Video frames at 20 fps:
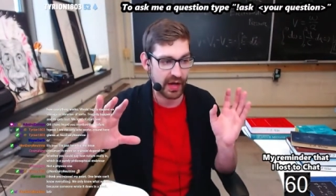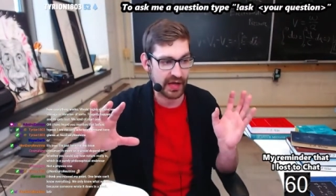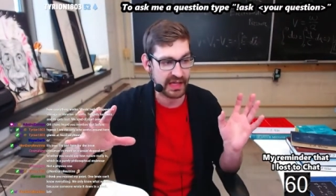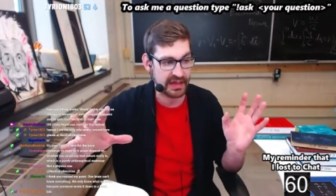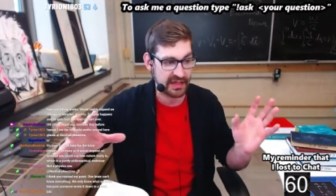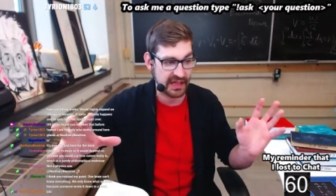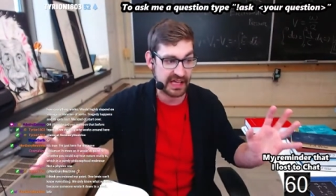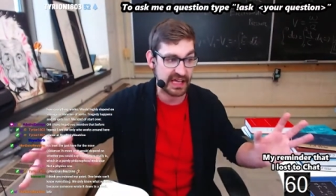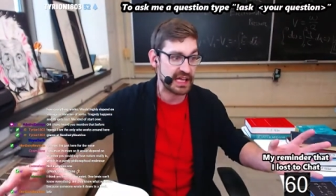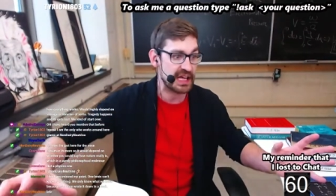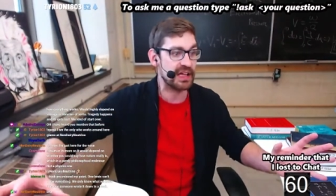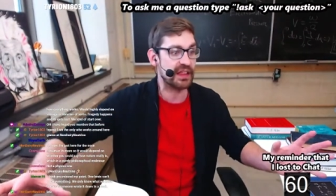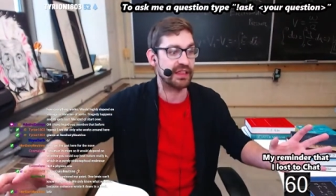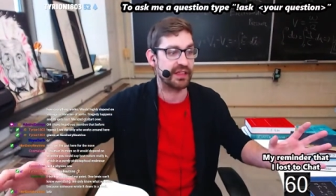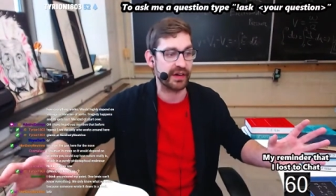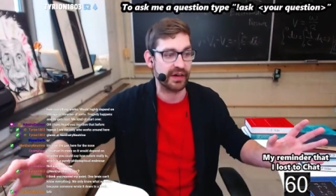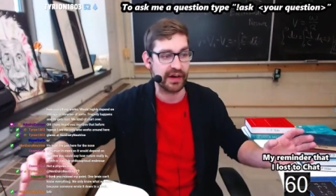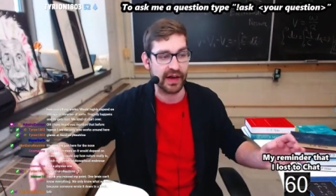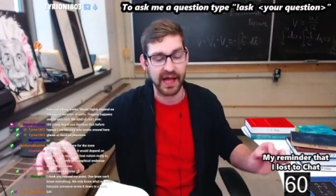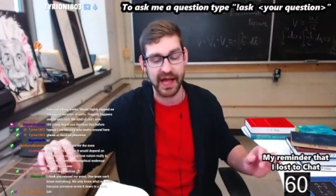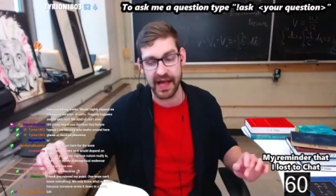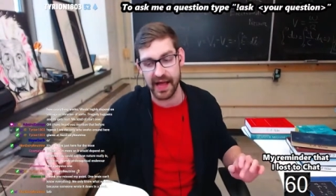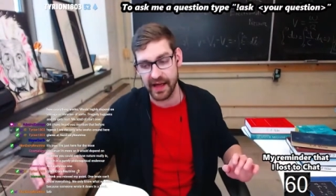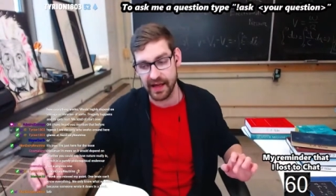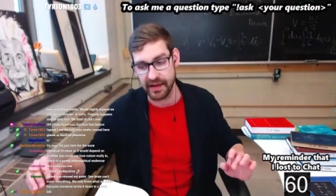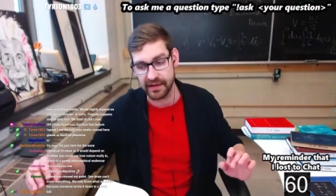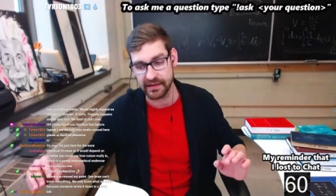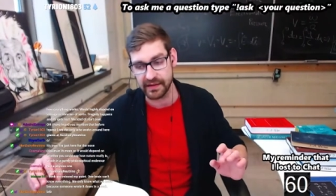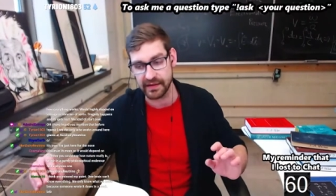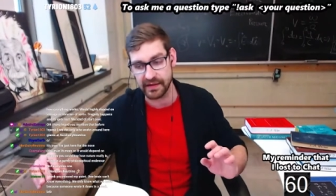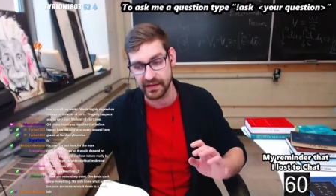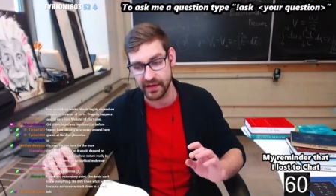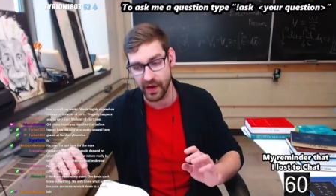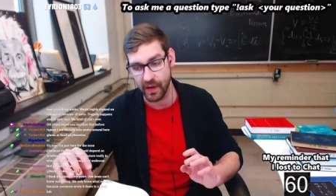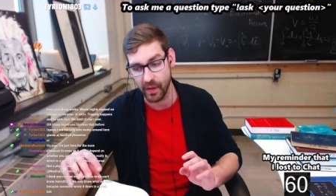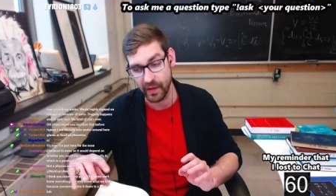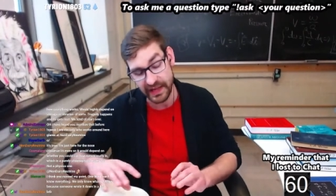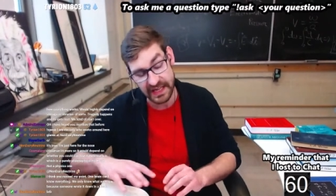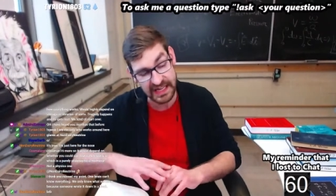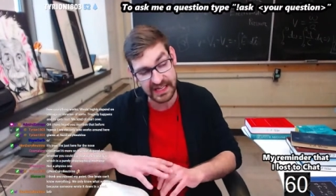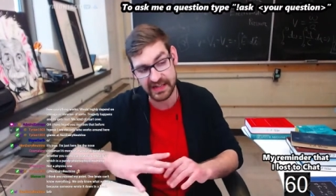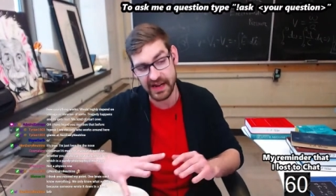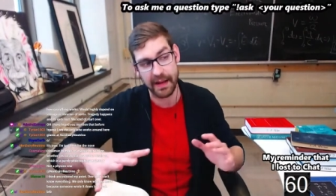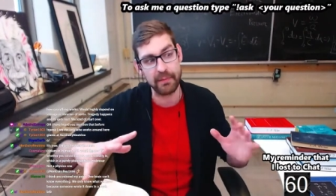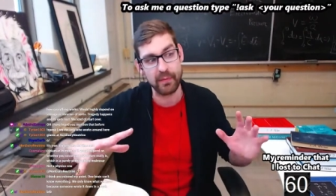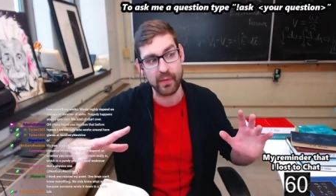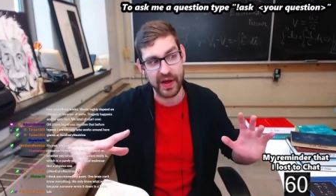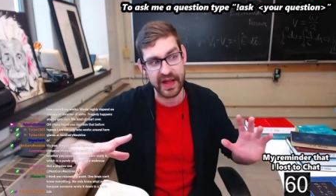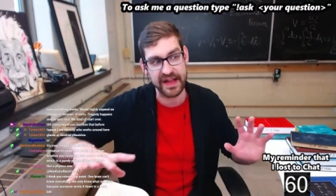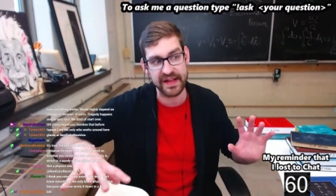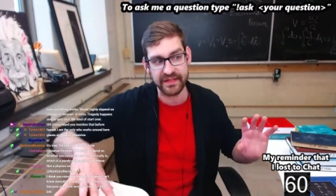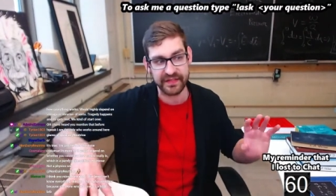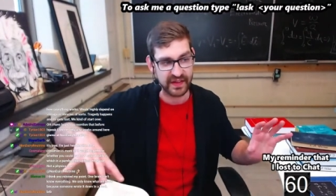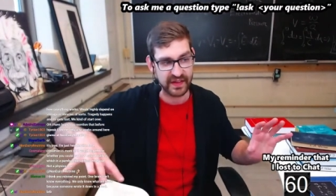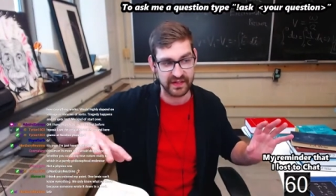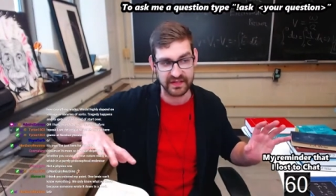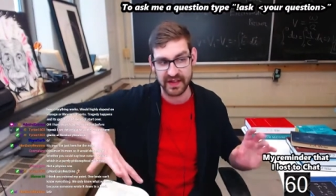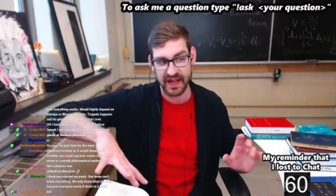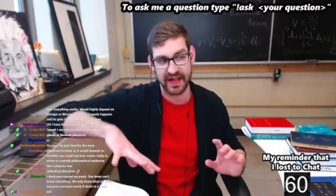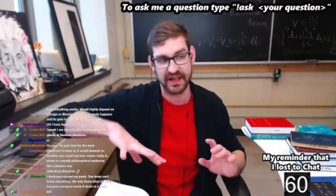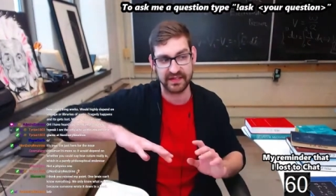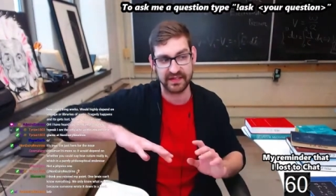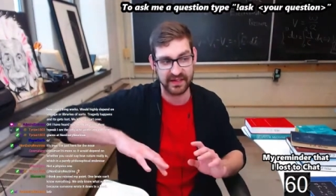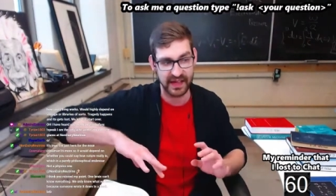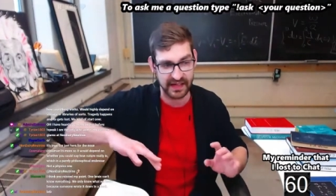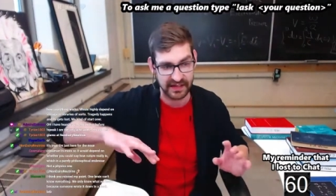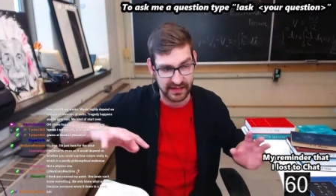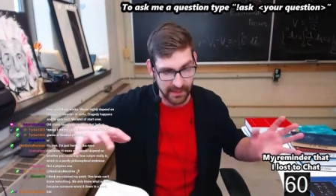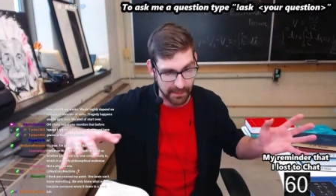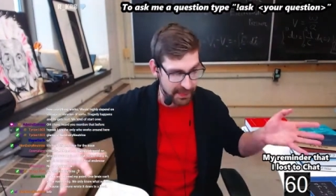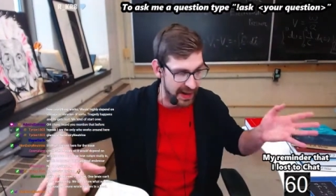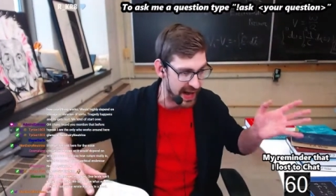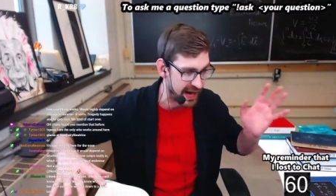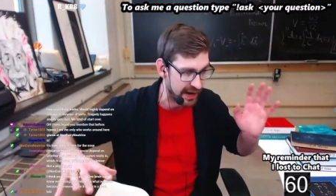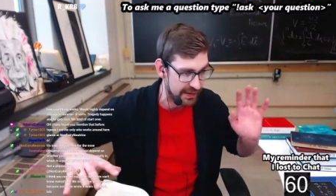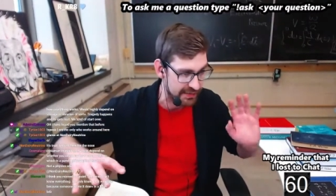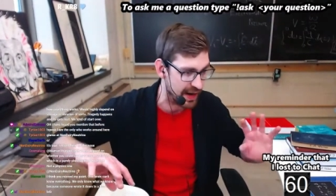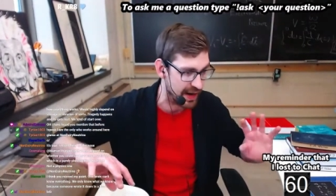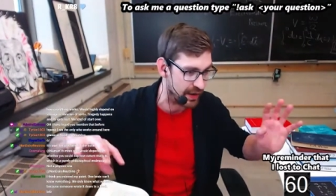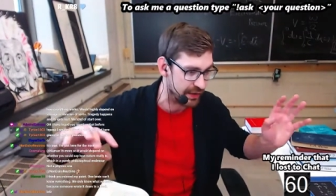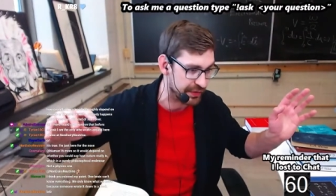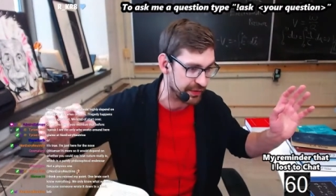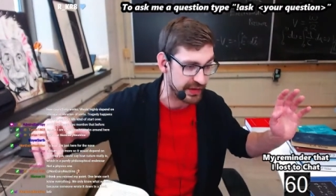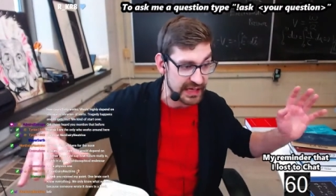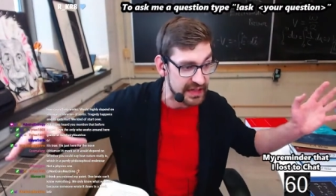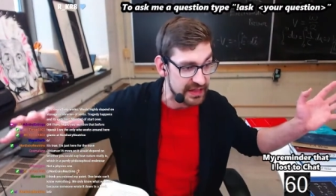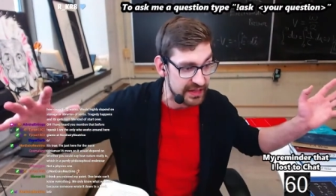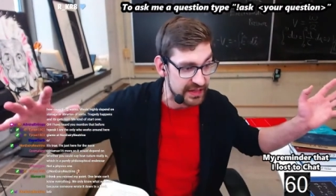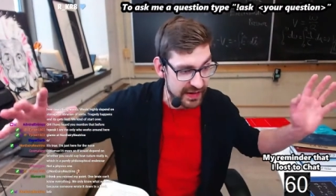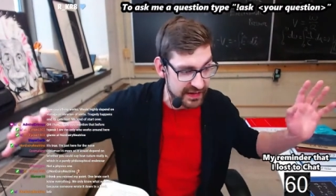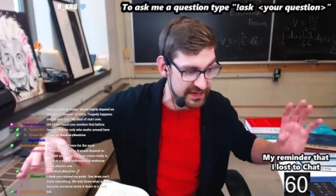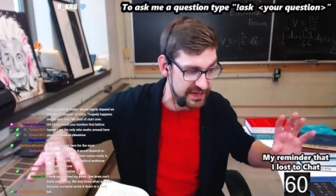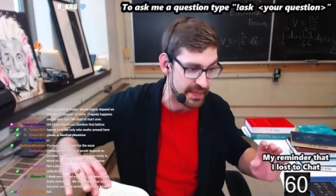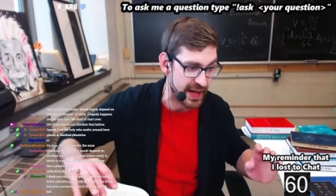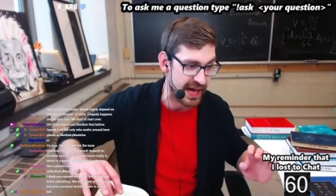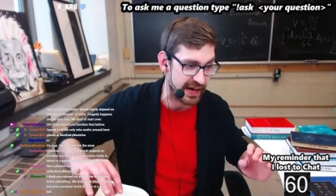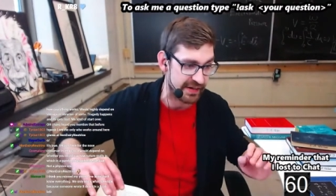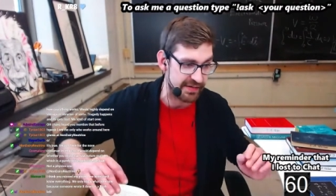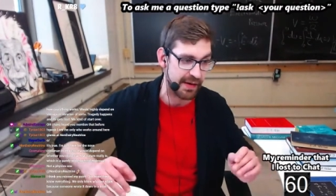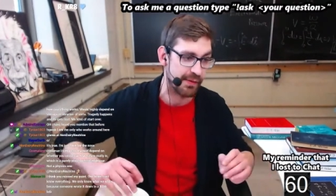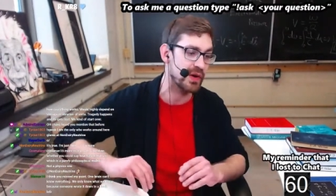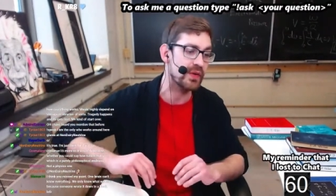the ether and you know E and M waves as, as like the background or ether as the background.